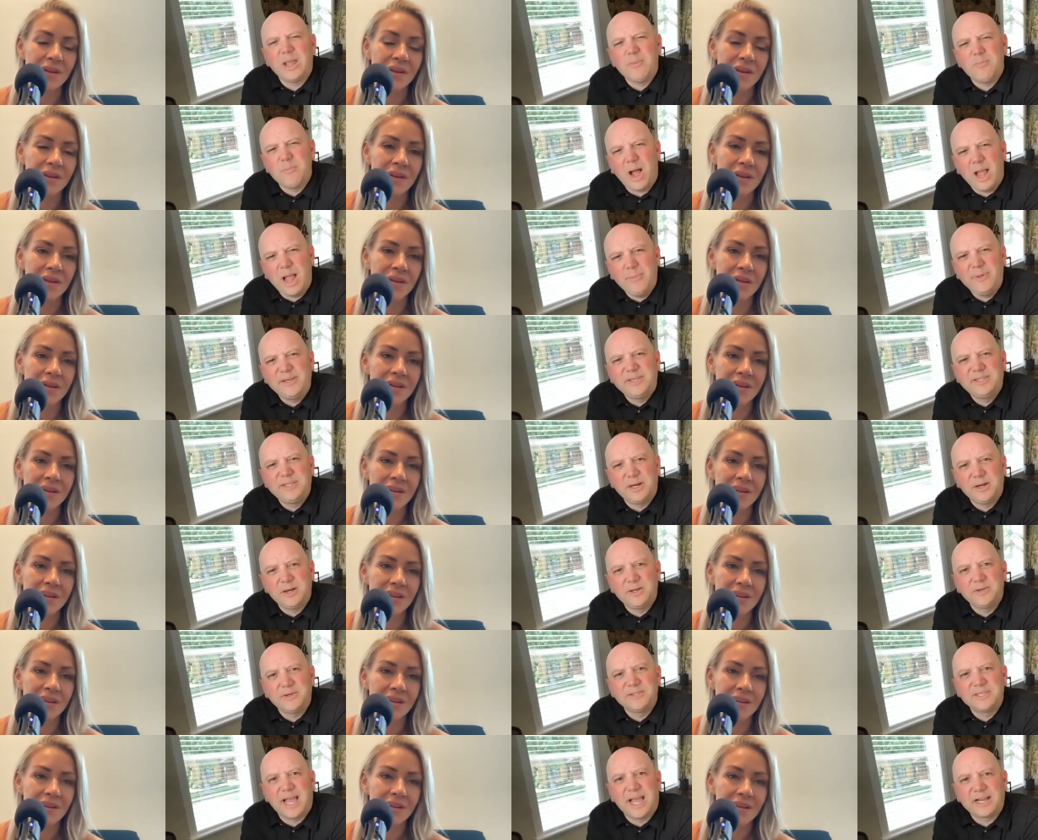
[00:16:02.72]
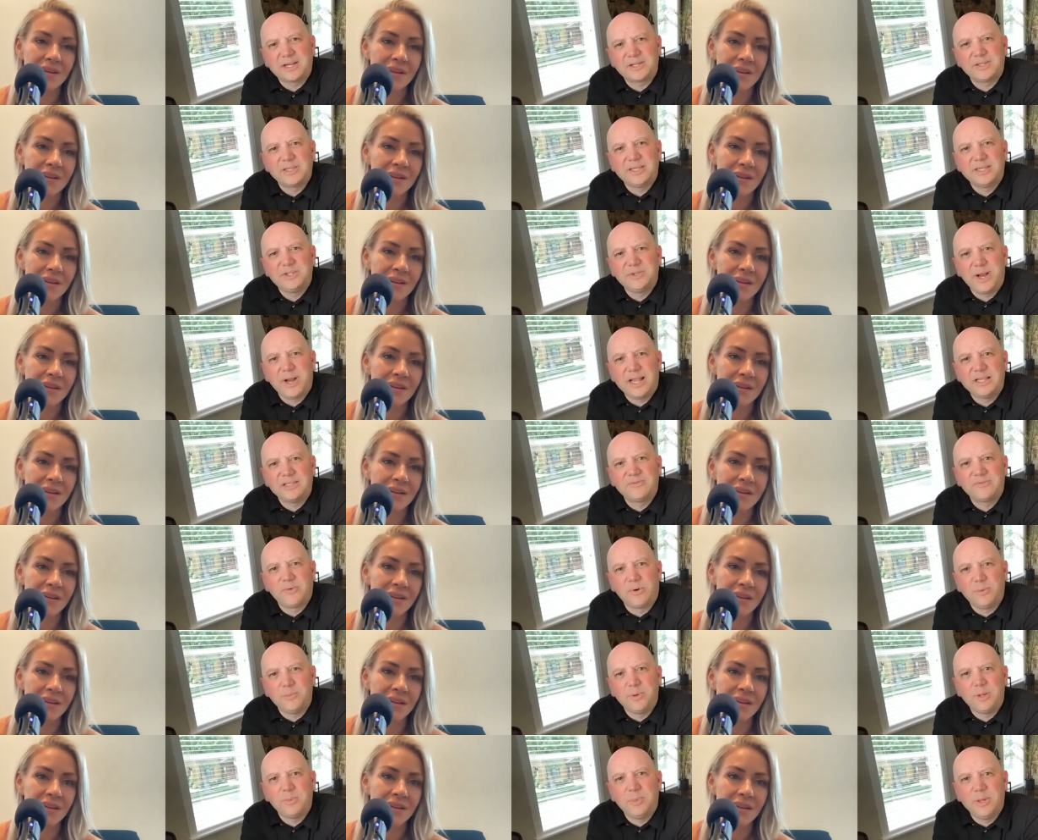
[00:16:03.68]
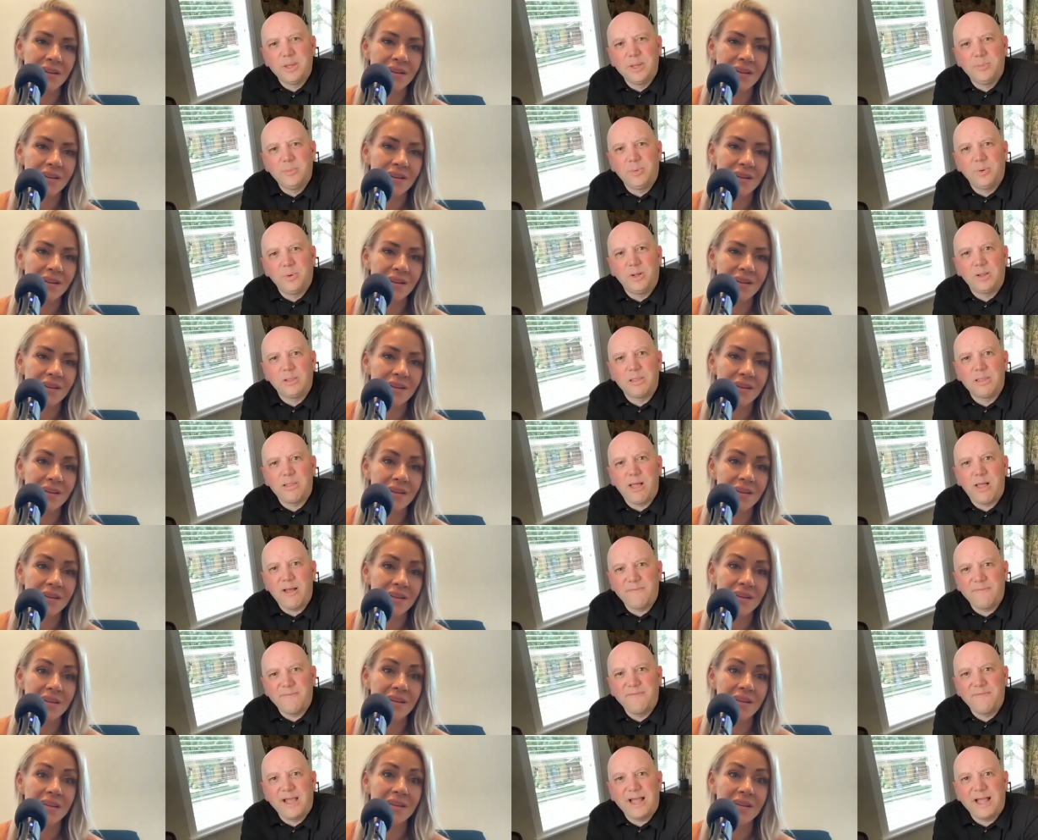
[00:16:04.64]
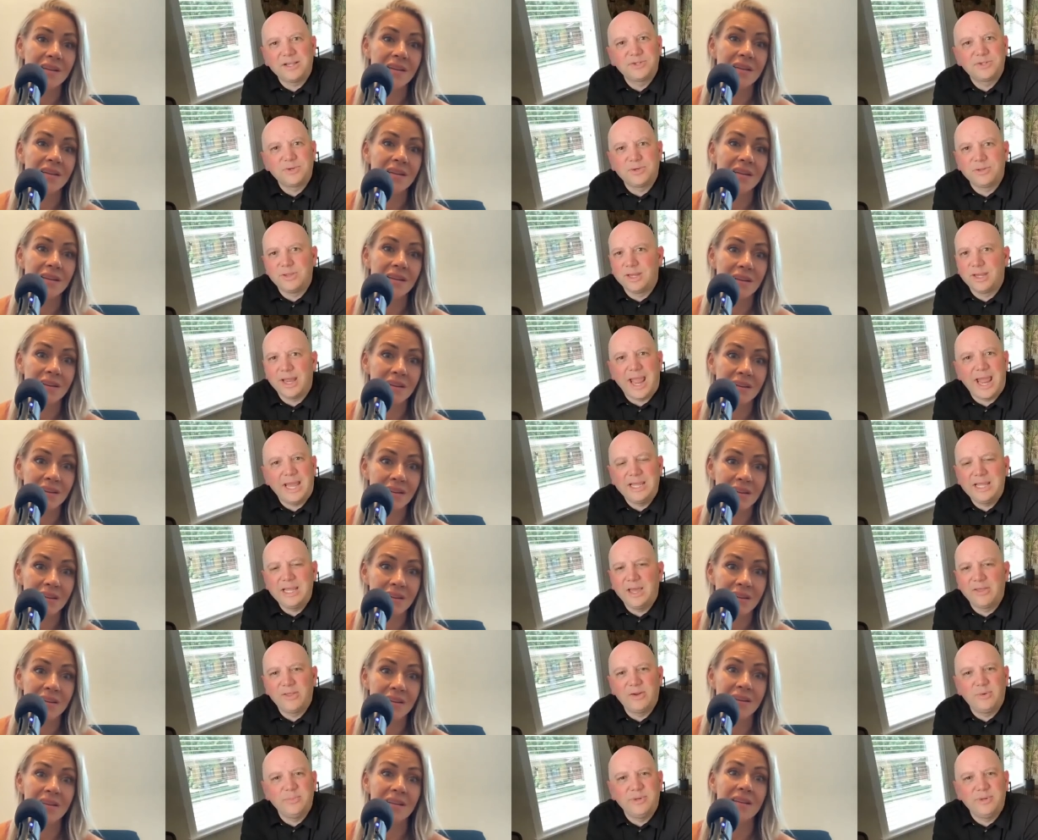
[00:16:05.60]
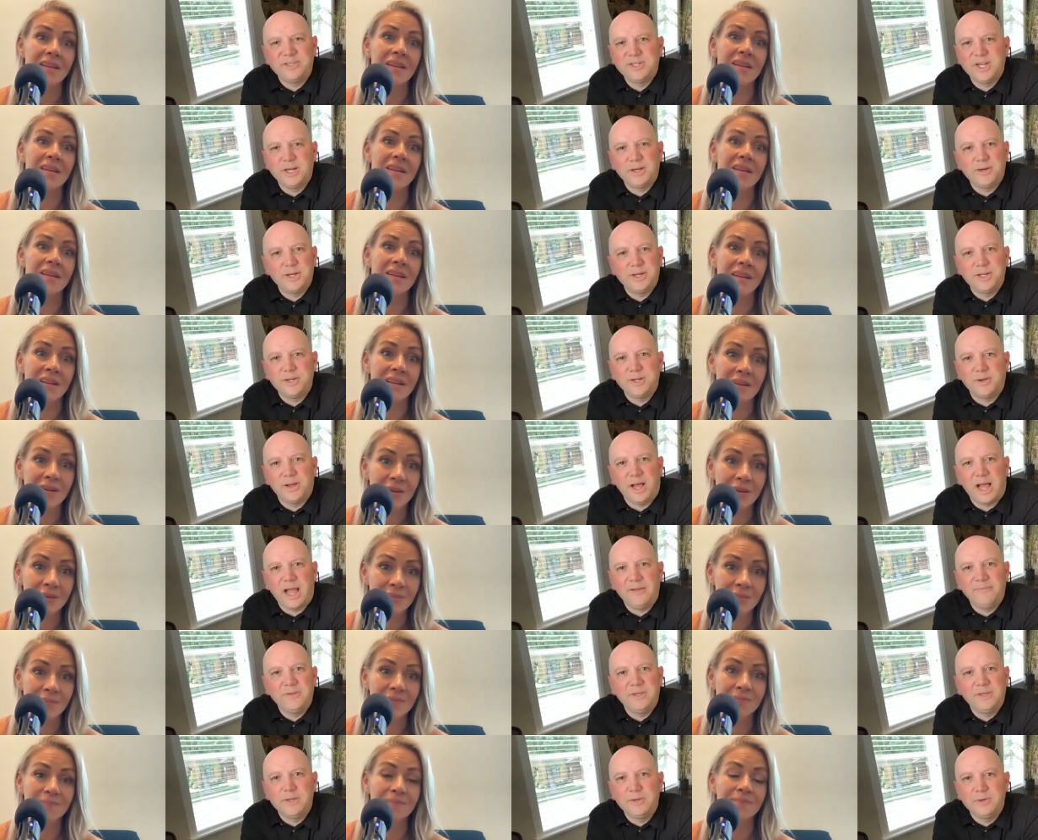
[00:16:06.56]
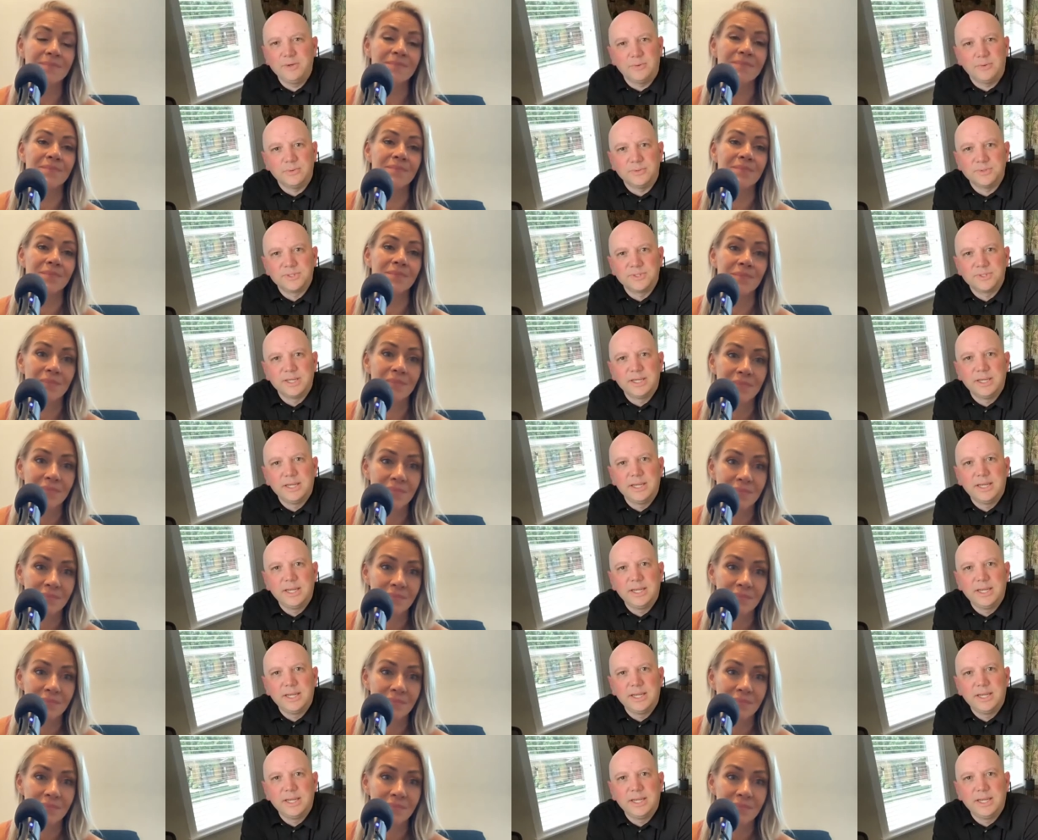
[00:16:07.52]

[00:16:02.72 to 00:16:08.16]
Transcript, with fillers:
Speaker 1: my material is actually transforming people a lot faster than any other material I've used.